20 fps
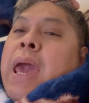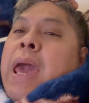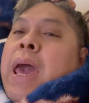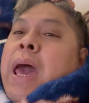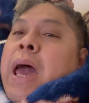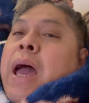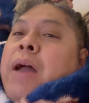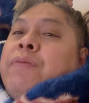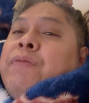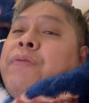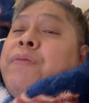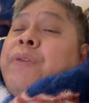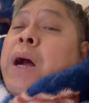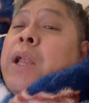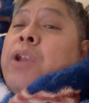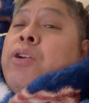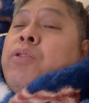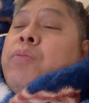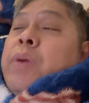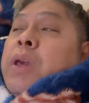
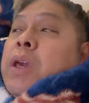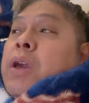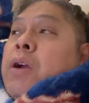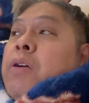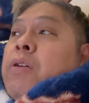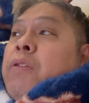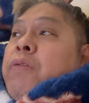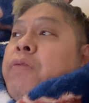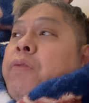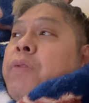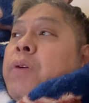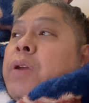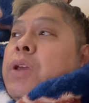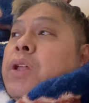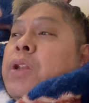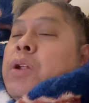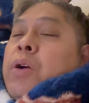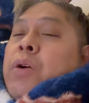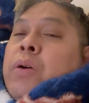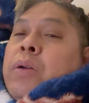follow me of, you
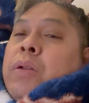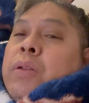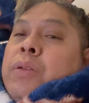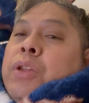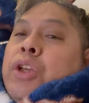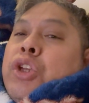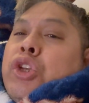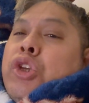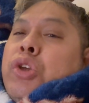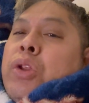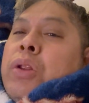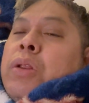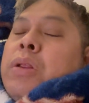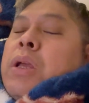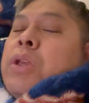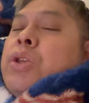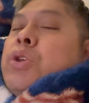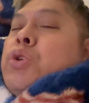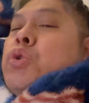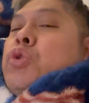know, the
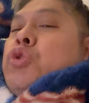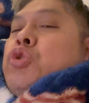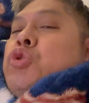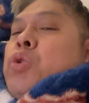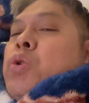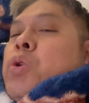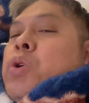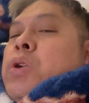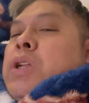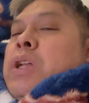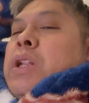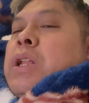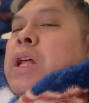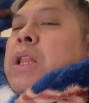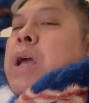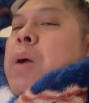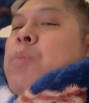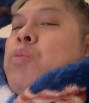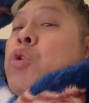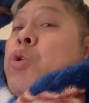new journey that
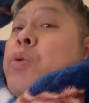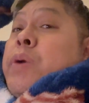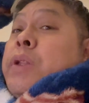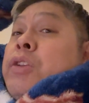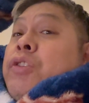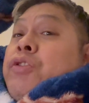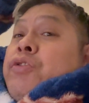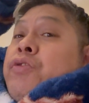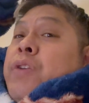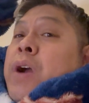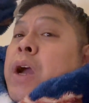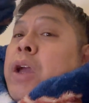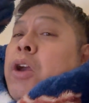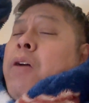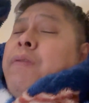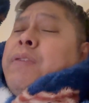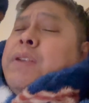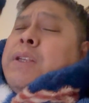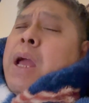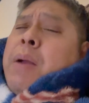I'm going to try.
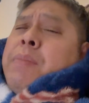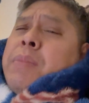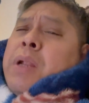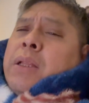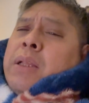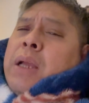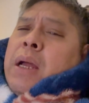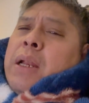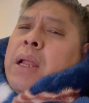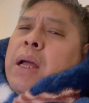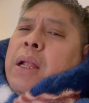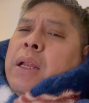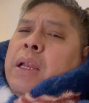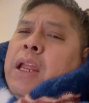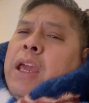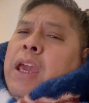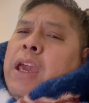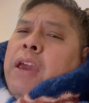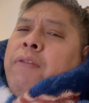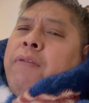Obviously, I'm not gonna
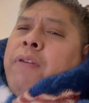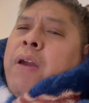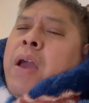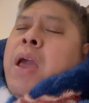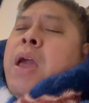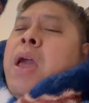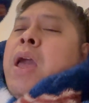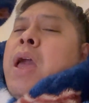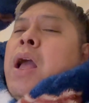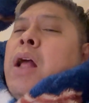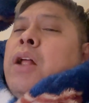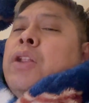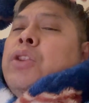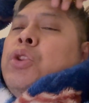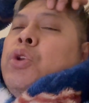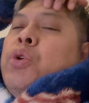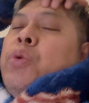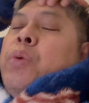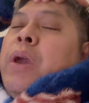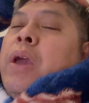leave
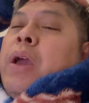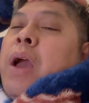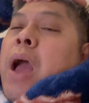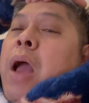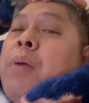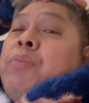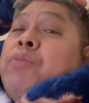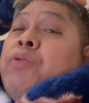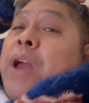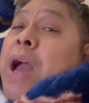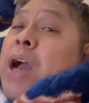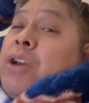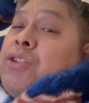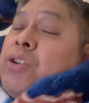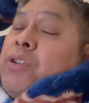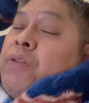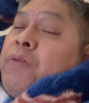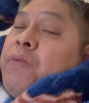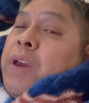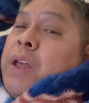doing
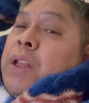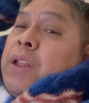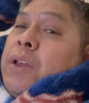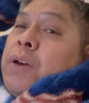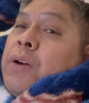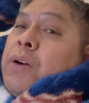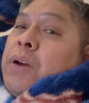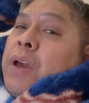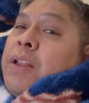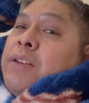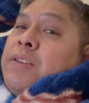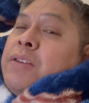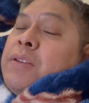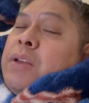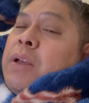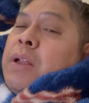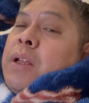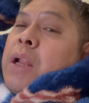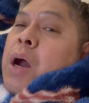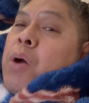reaction video. It's
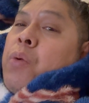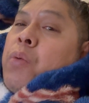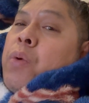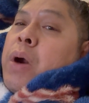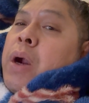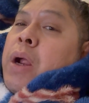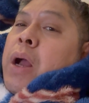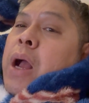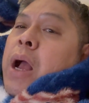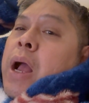still our